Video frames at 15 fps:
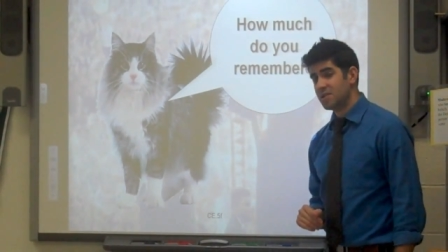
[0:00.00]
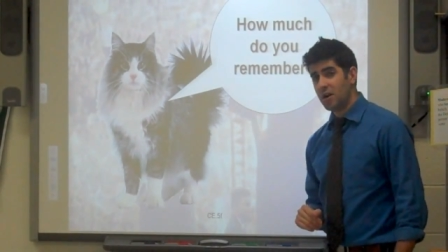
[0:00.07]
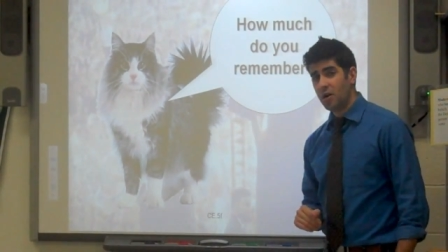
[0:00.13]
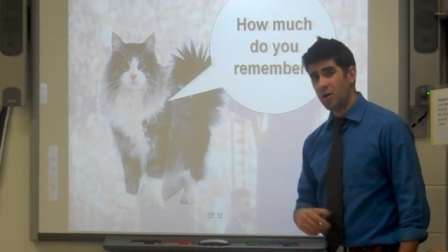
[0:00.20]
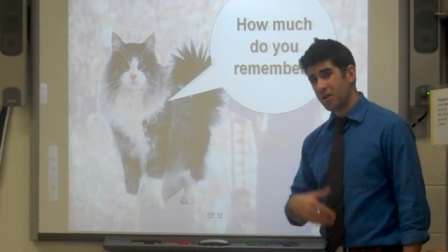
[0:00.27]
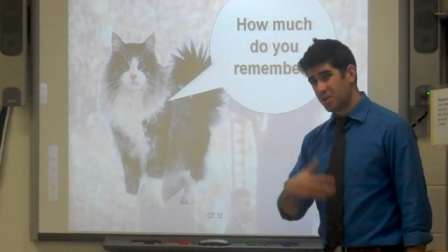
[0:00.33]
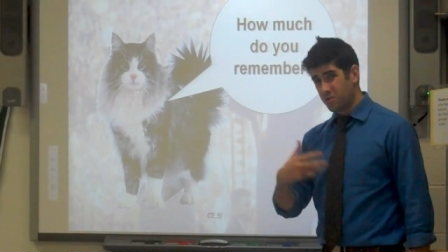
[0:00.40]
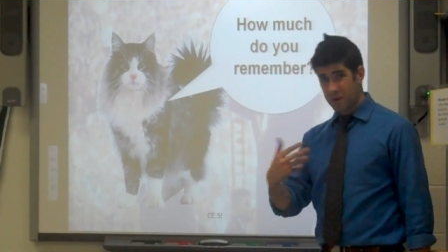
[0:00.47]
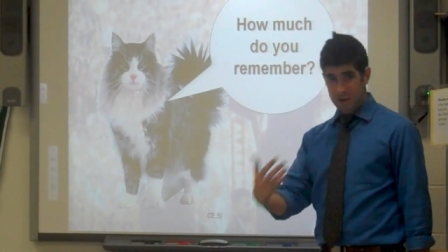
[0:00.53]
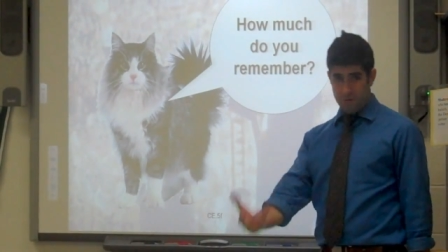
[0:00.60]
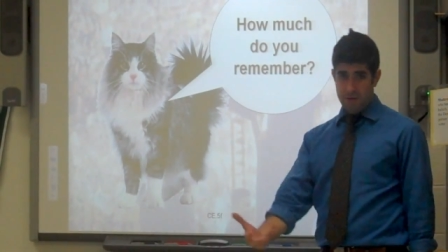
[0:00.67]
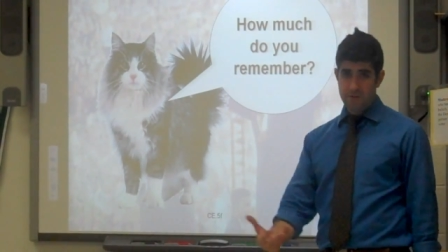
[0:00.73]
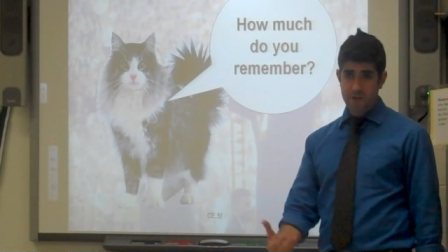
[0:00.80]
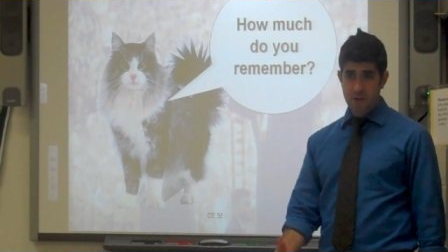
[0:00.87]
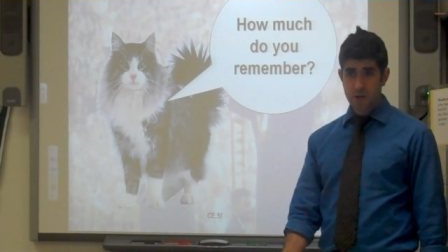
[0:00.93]
so a quick
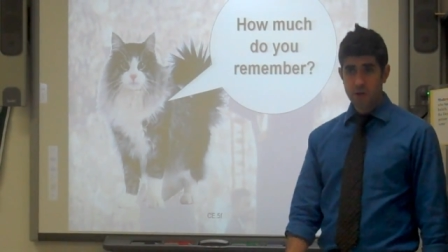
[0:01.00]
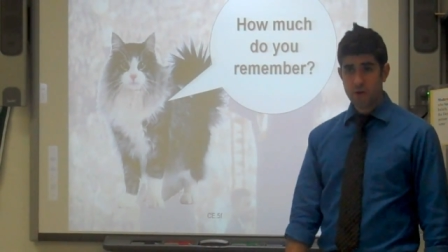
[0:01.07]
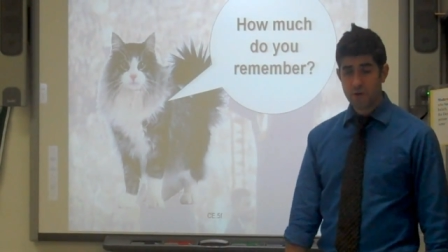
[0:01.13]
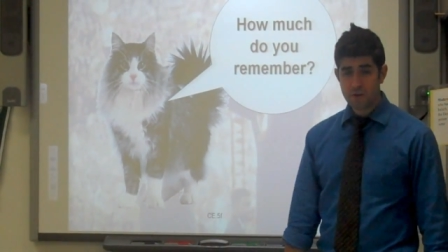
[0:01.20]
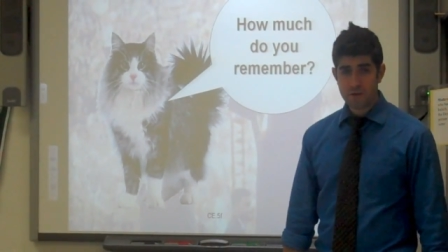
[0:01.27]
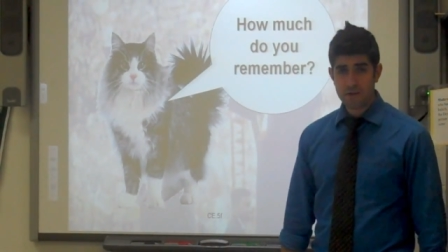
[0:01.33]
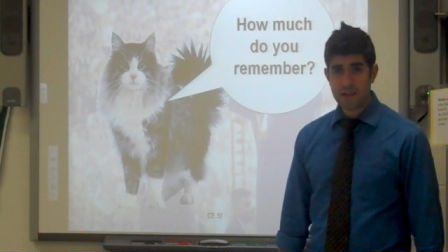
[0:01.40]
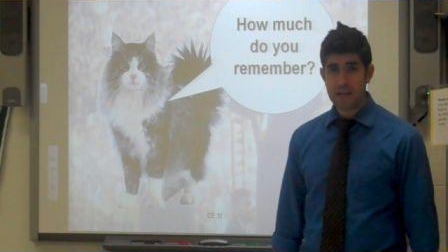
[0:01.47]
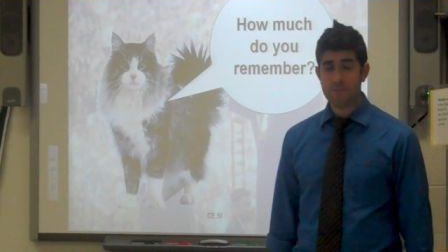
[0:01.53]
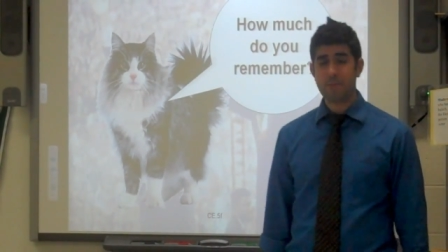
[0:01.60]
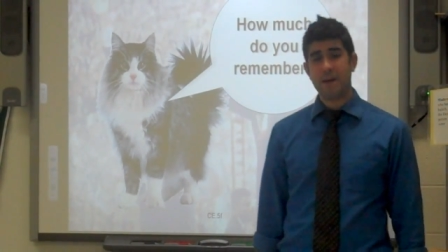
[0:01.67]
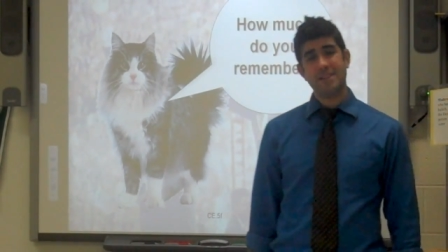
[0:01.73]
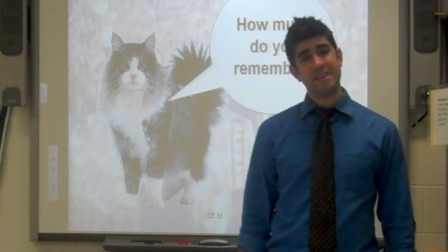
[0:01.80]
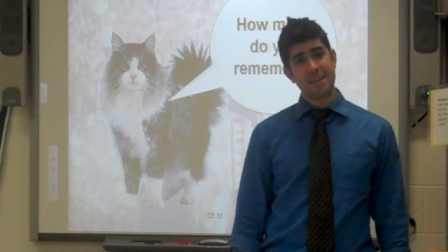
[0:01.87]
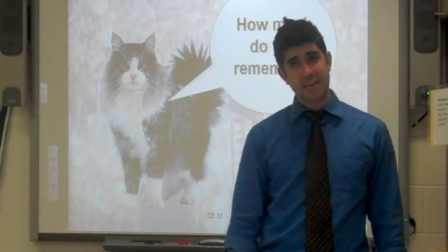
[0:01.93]
review led
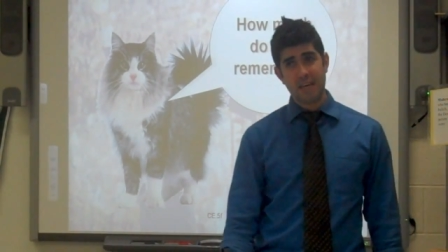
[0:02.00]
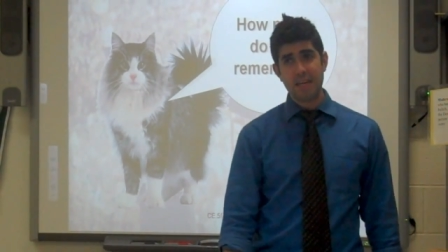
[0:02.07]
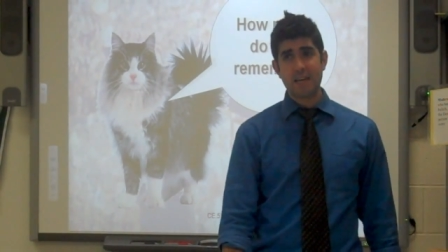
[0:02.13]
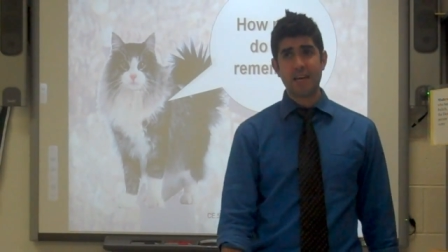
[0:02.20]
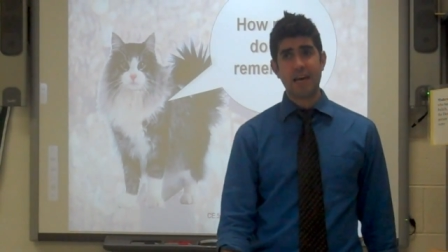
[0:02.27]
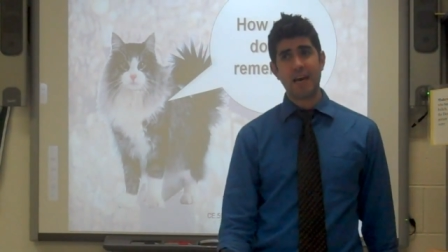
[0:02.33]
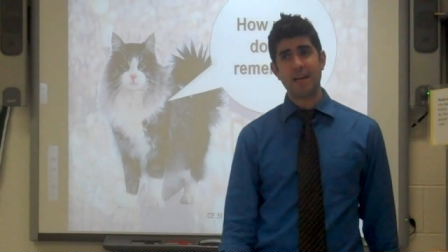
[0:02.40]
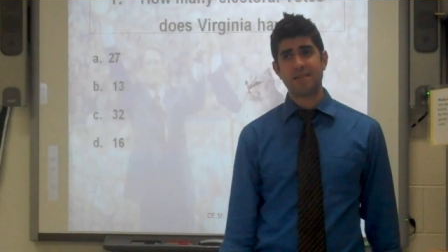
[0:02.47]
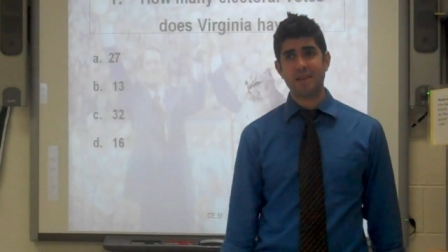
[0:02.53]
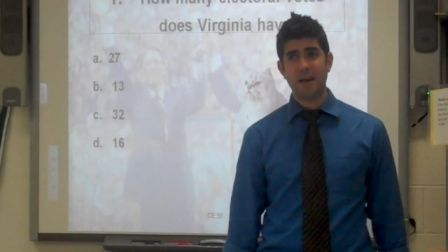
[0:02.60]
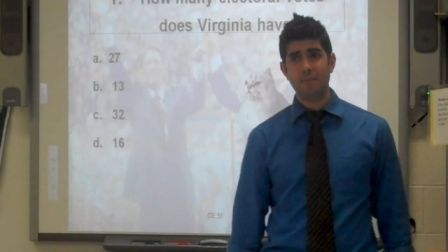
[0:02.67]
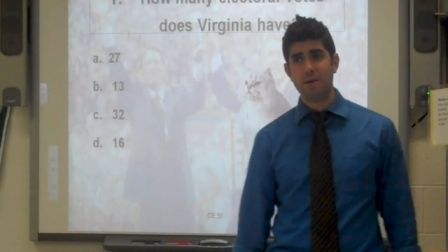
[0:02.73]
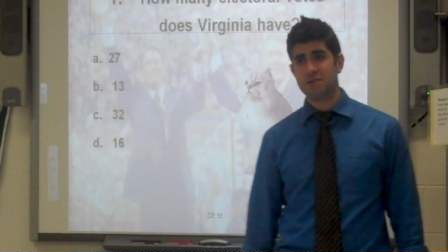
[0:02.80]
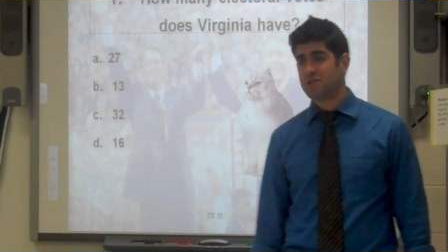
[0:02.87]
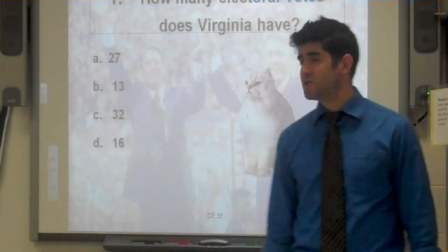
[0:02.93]
by the kitty cats.
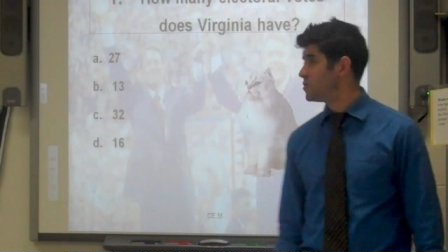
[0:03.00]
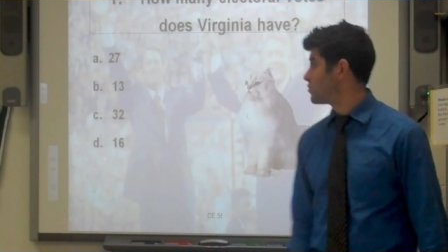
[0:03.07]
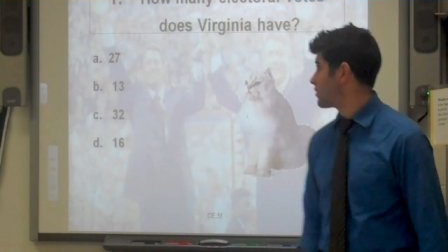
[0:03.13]
How much do